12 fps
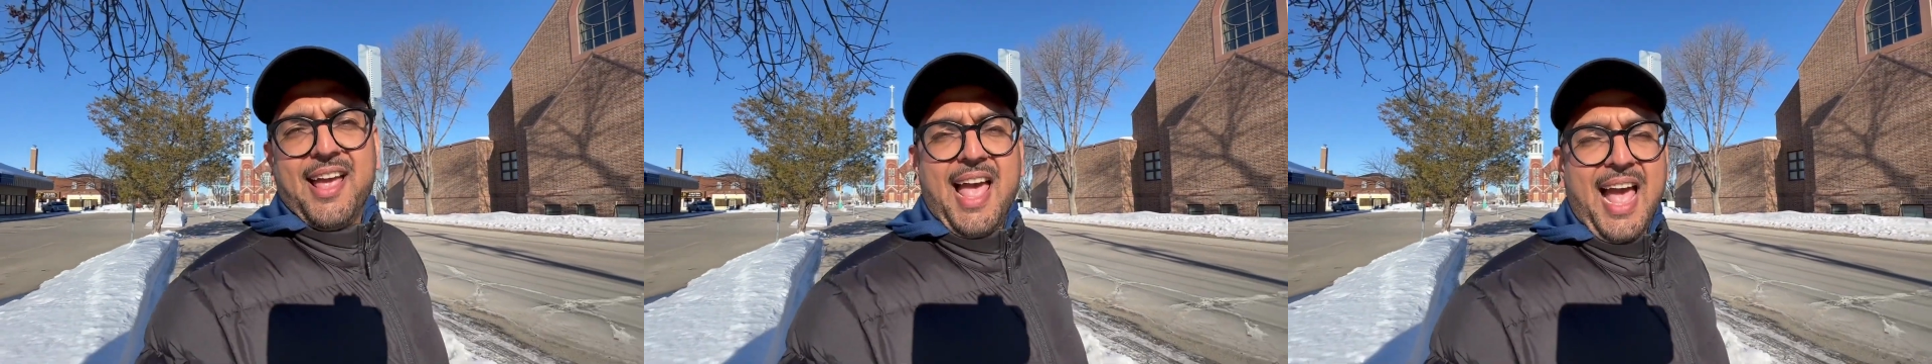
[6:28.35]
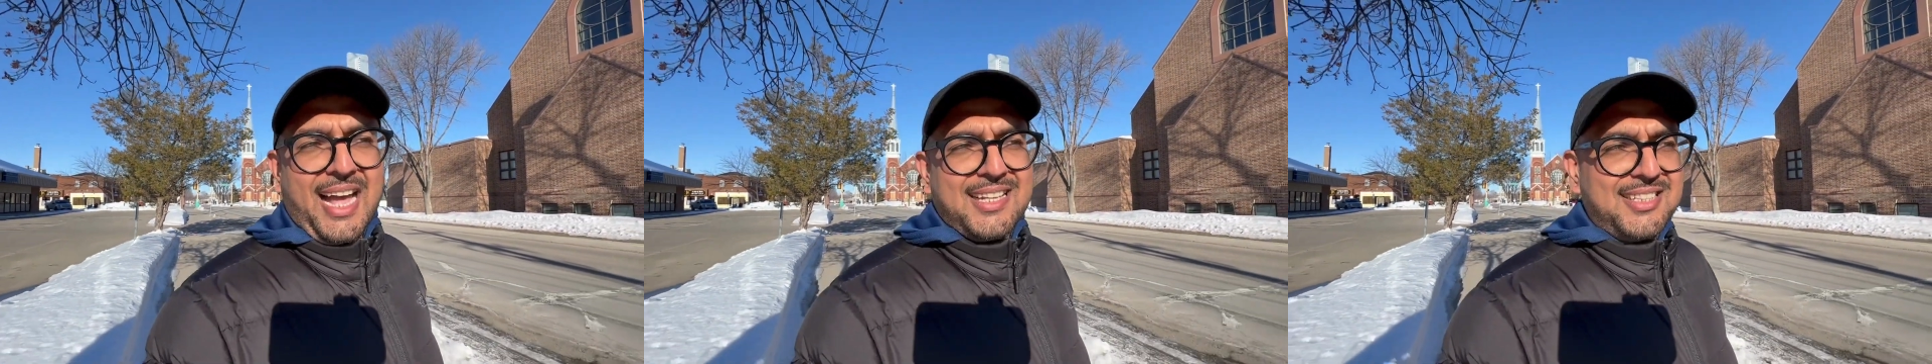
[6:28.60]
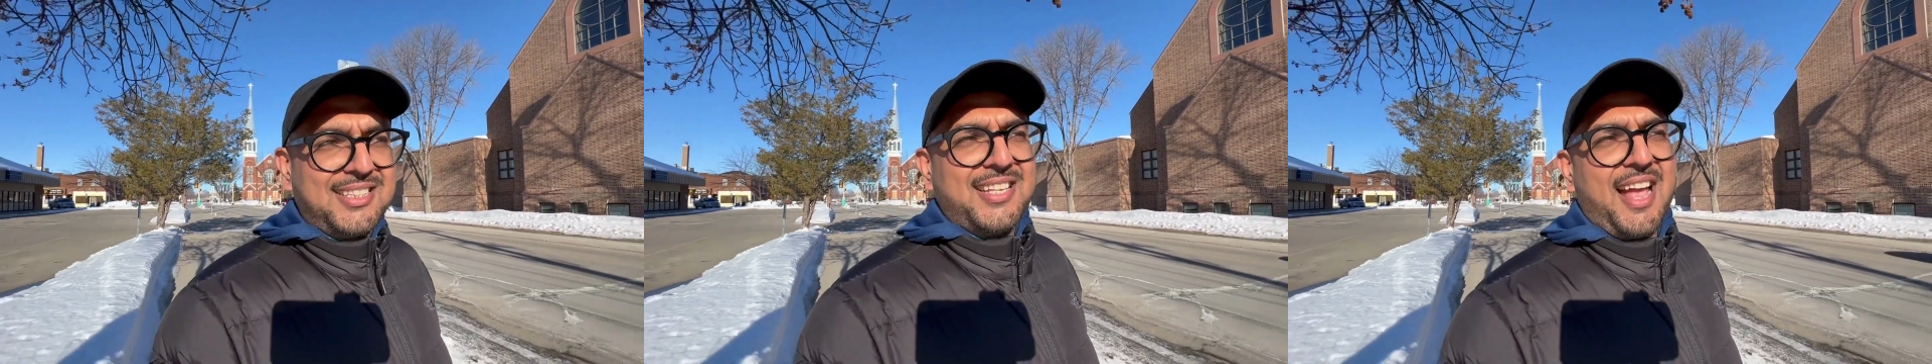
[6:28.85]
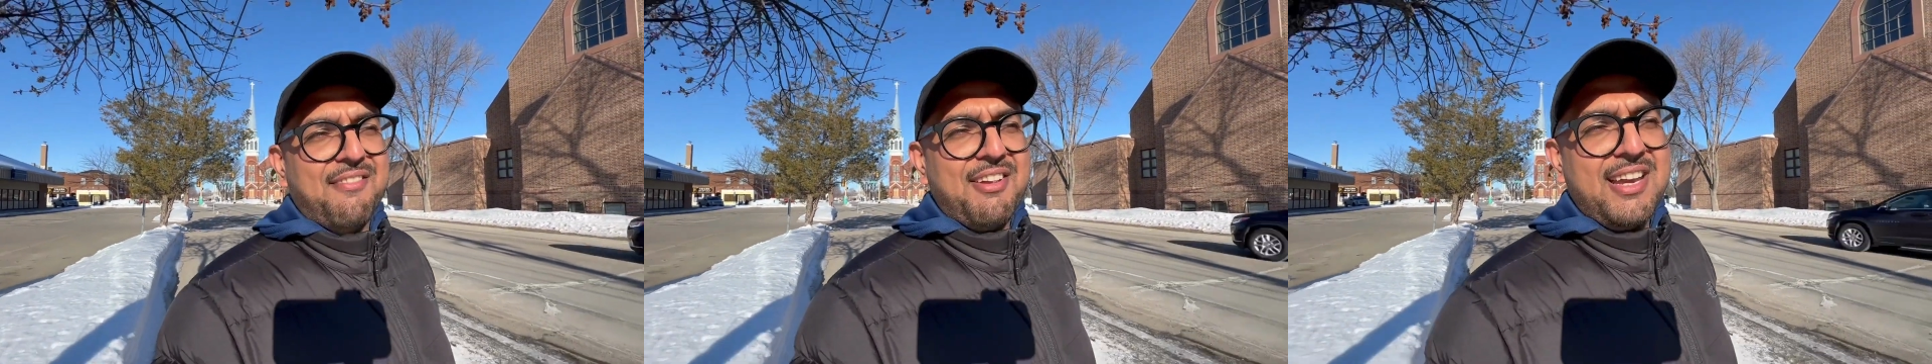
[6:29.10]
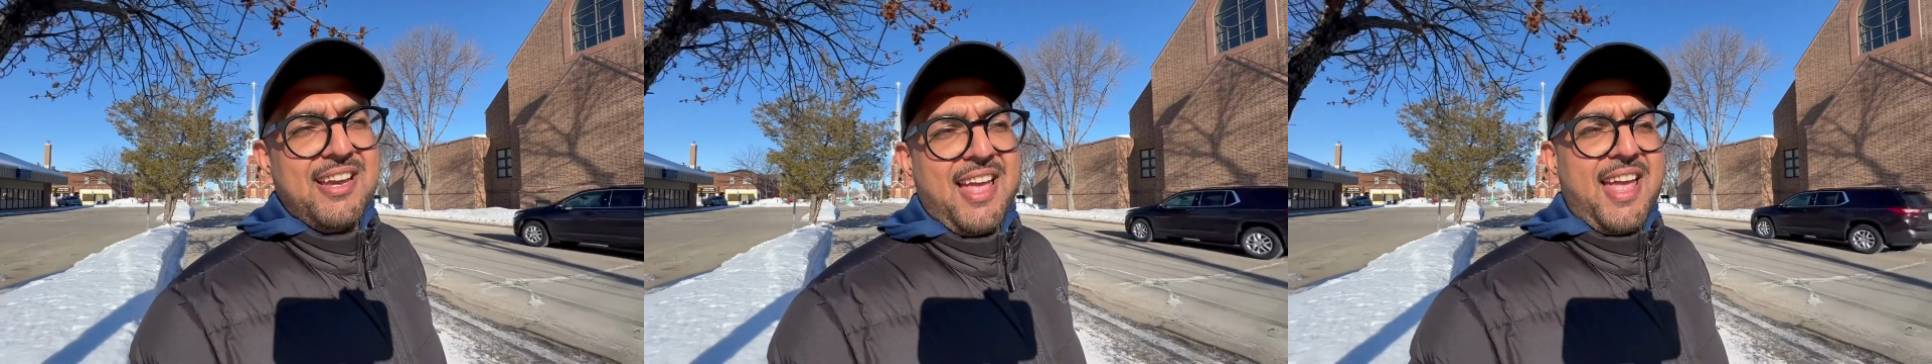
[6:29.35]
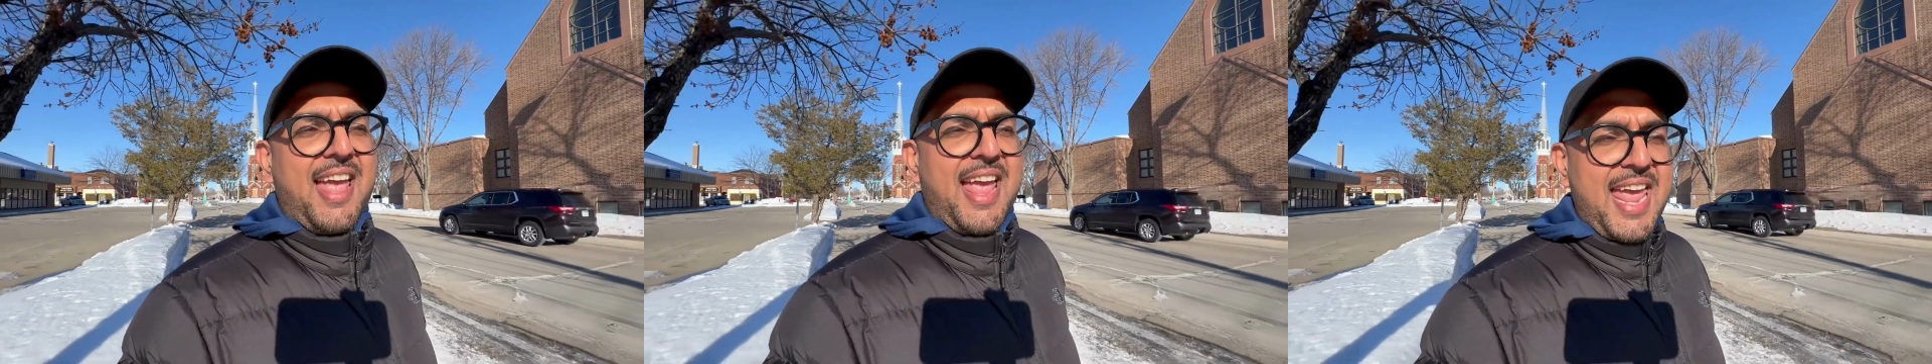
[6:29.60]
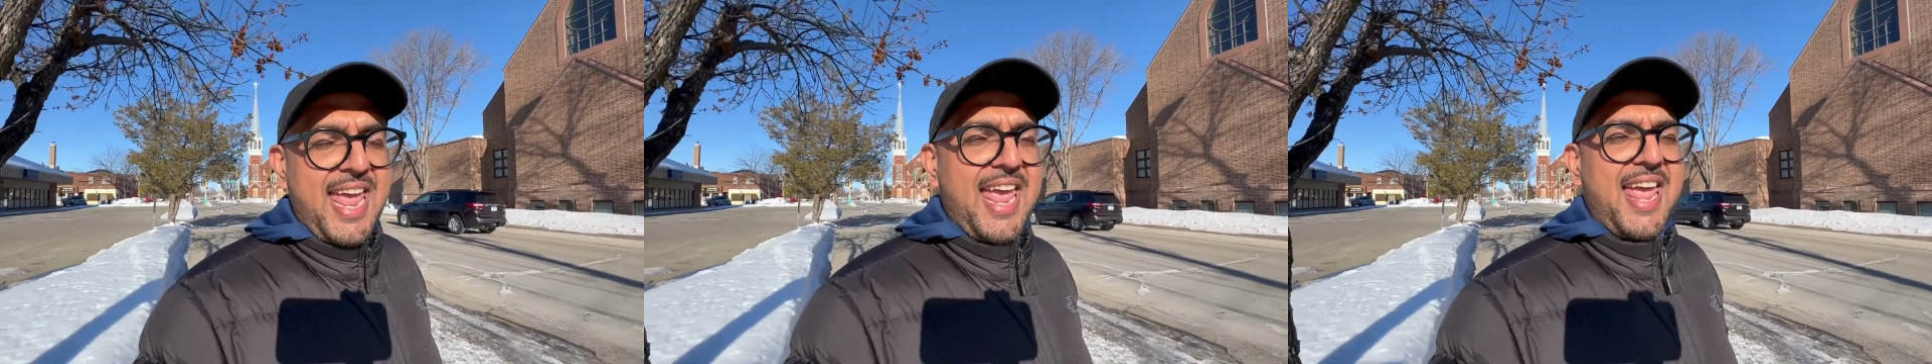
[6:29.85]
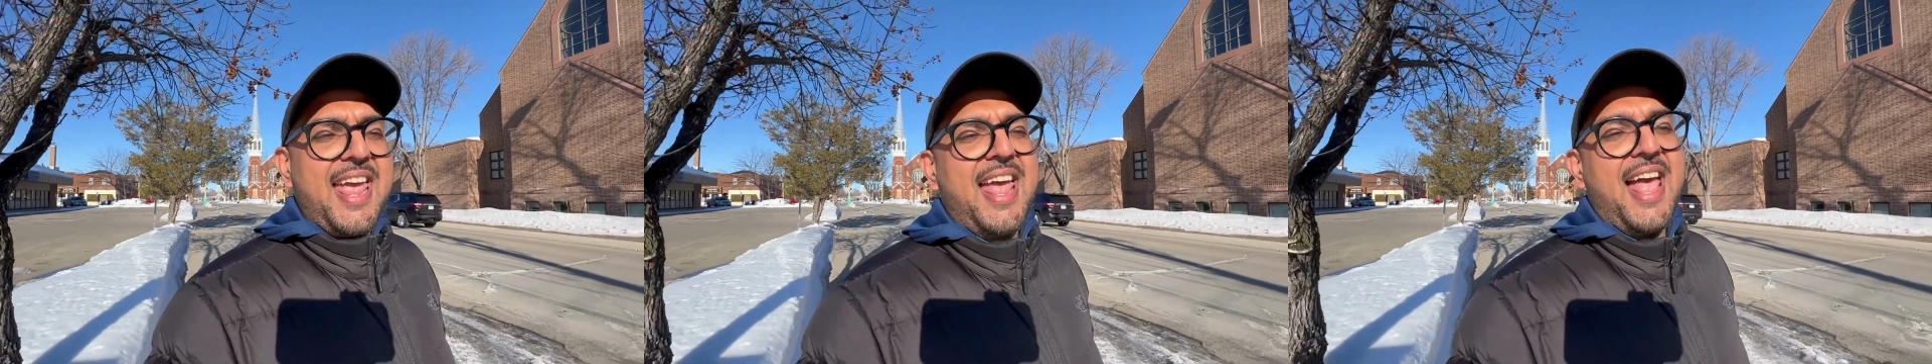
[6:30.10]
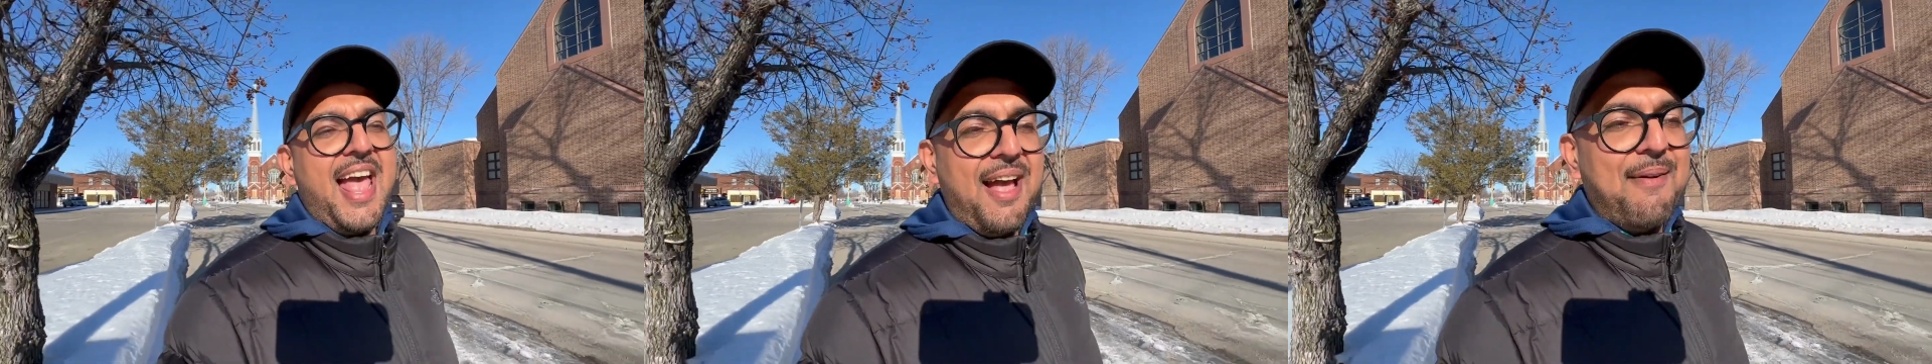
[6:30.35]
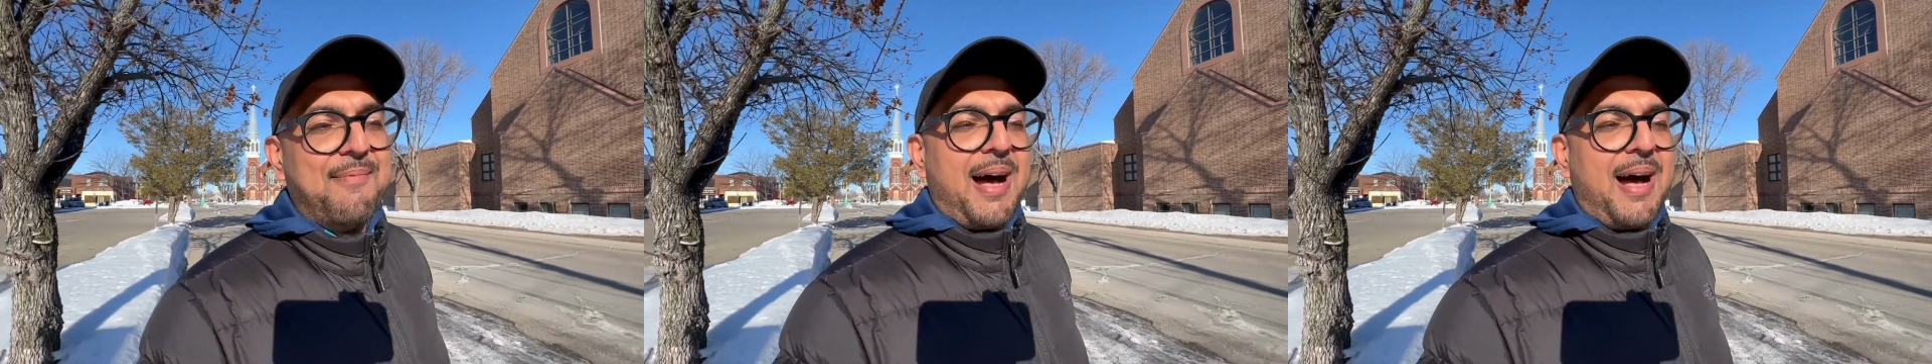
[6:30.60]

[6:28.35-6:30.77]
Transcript: at 7 a.m.